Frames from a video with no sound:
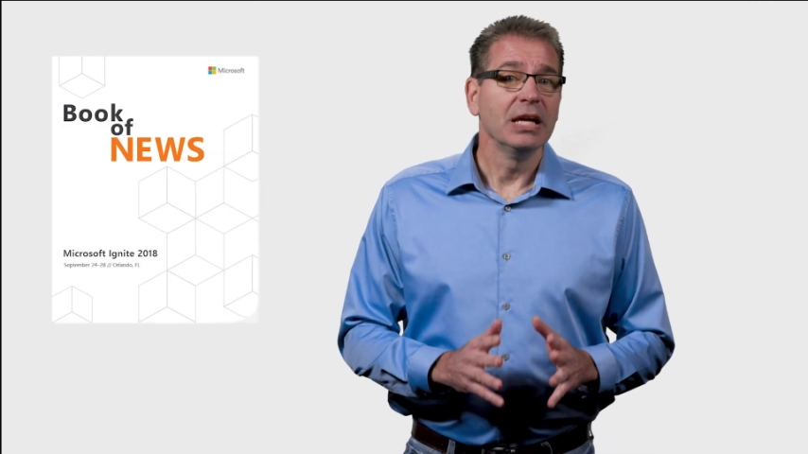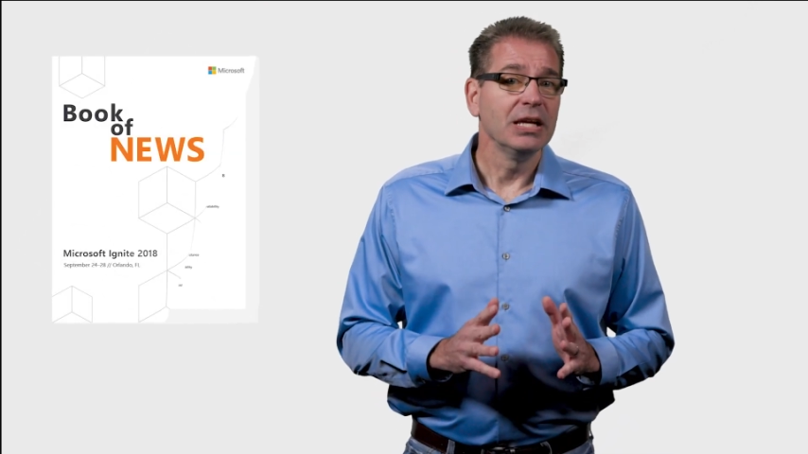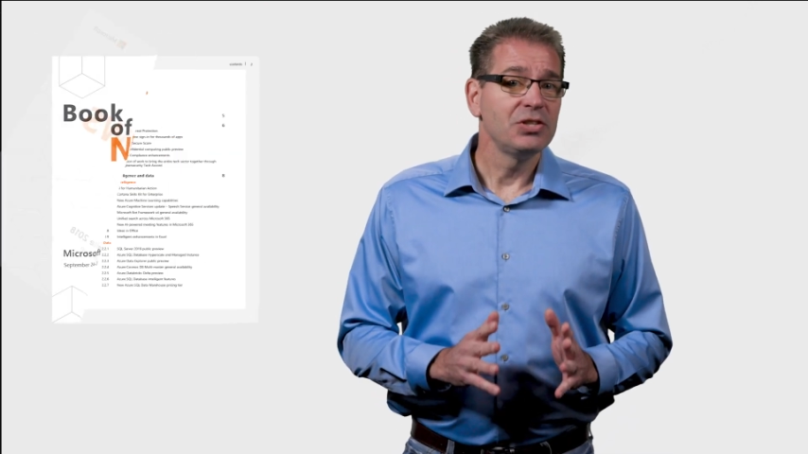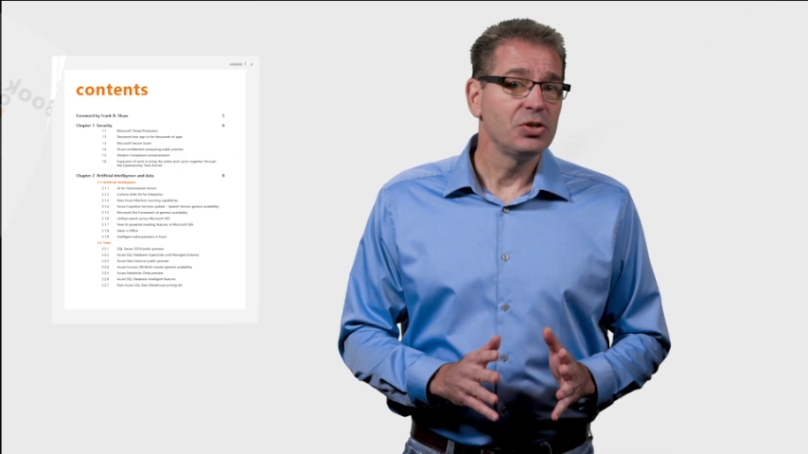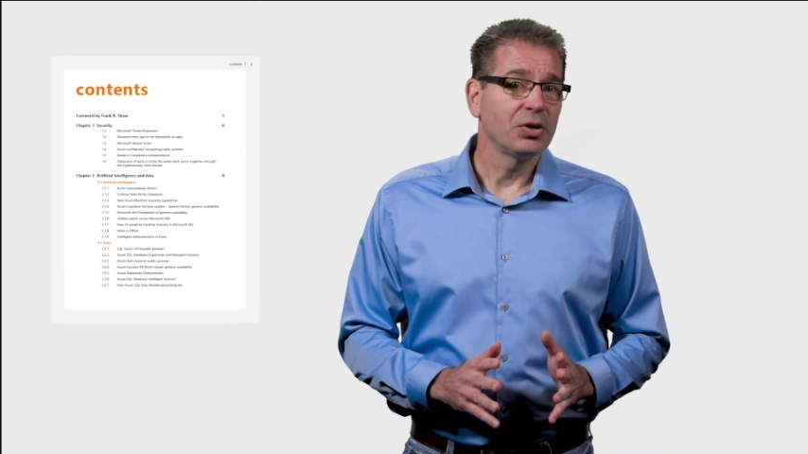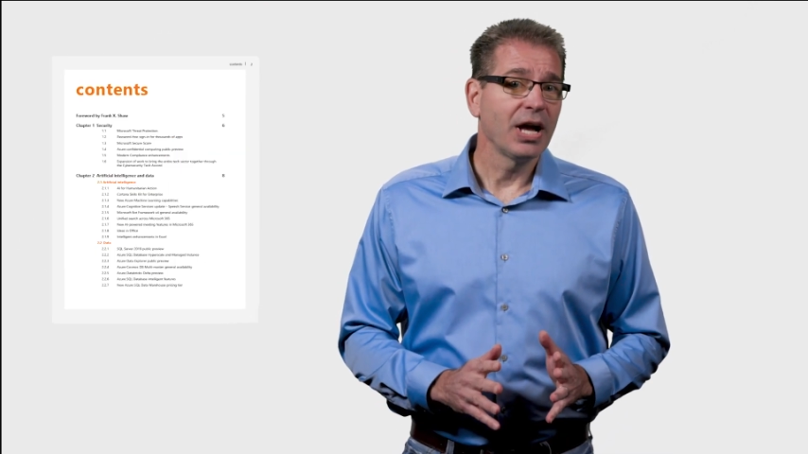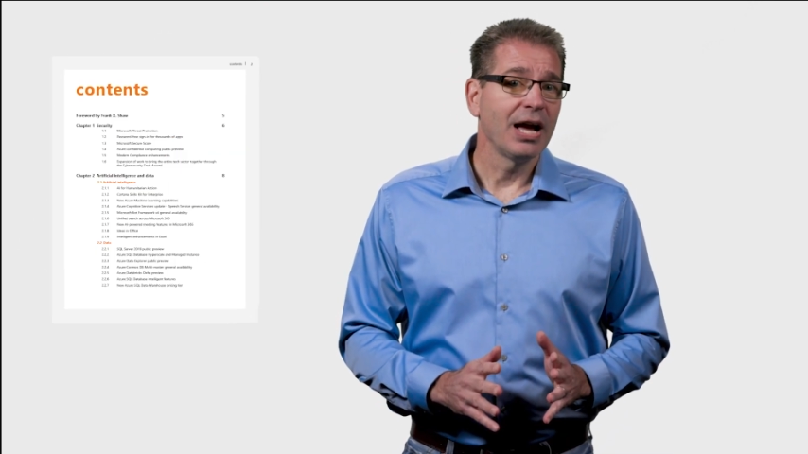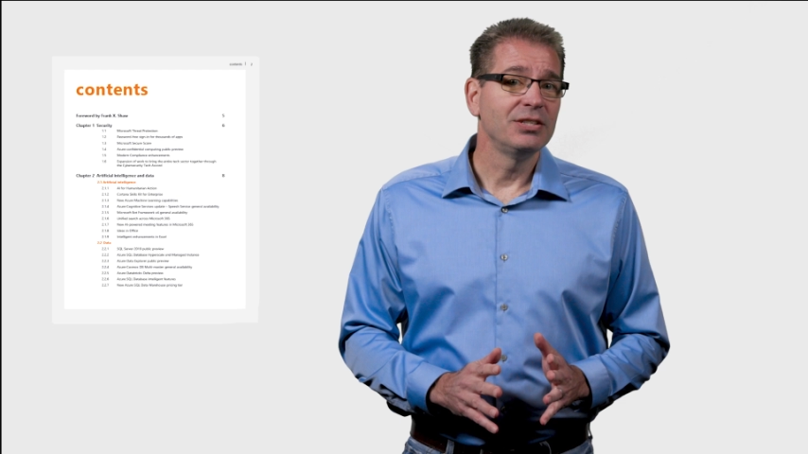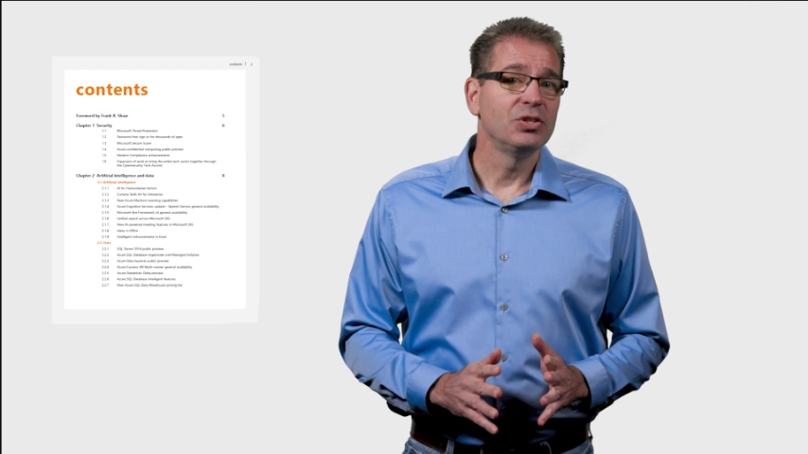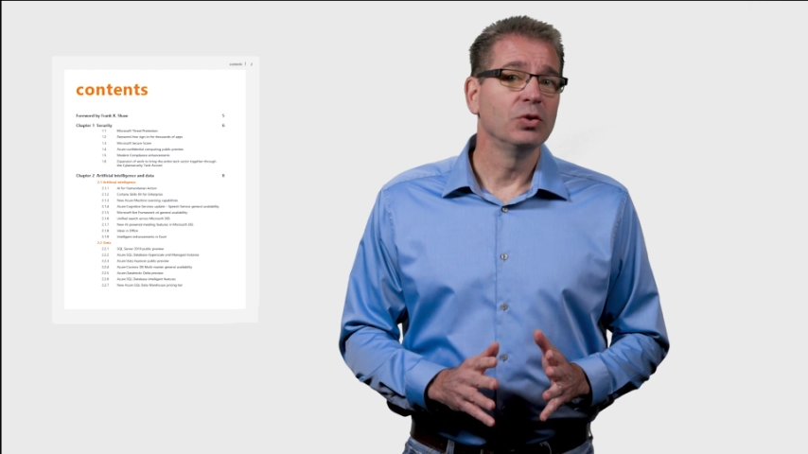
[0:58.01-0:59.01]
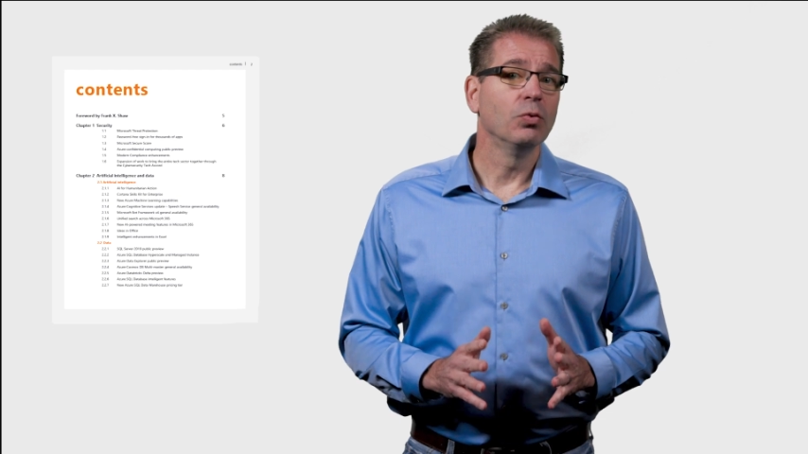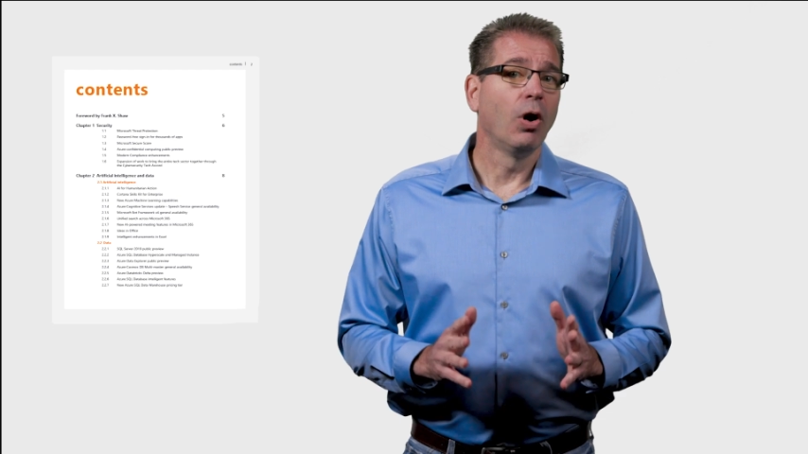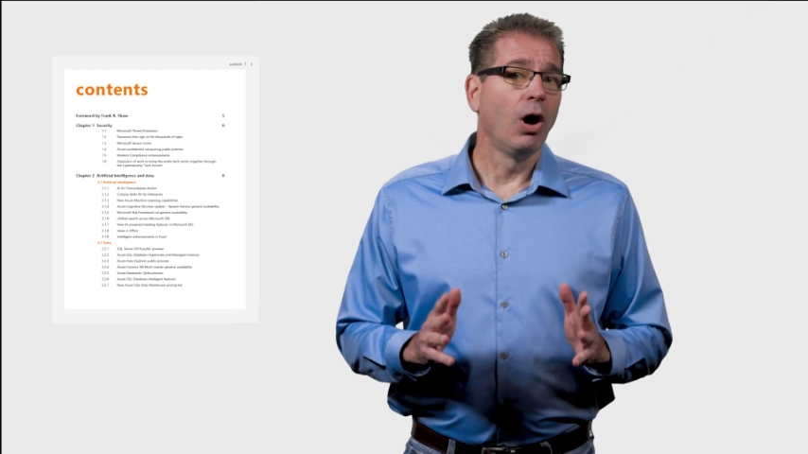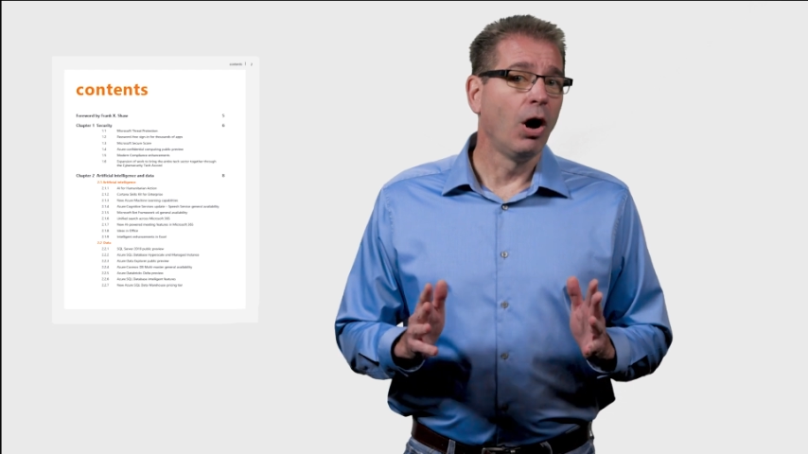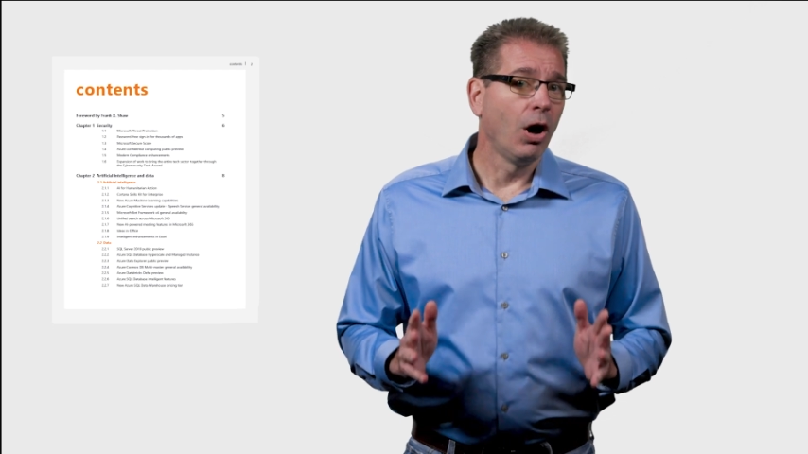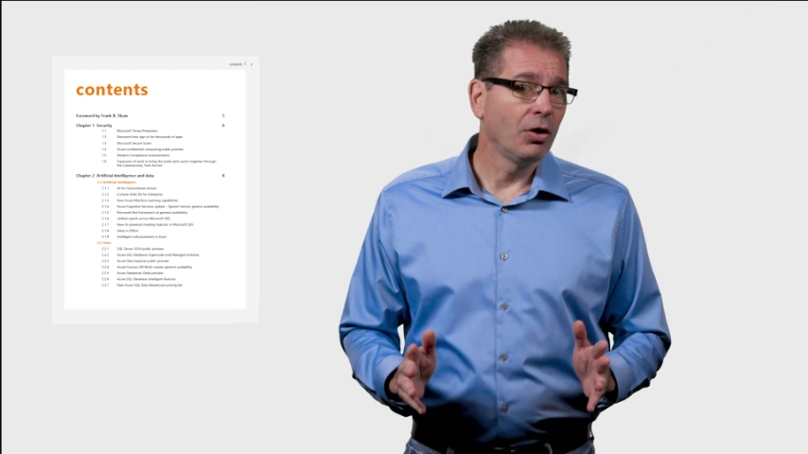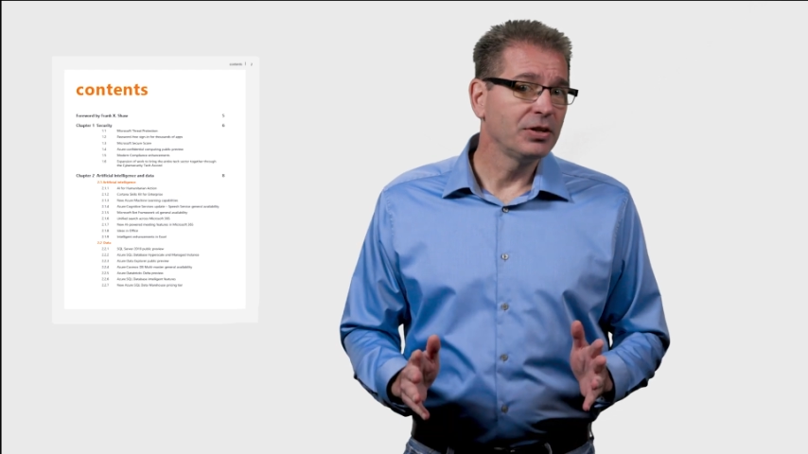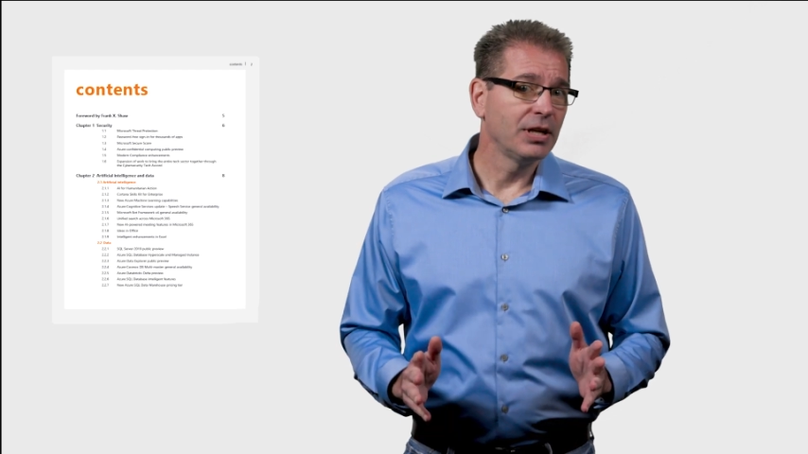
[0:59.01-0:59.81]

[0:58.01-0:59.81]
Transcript: It's your guide to all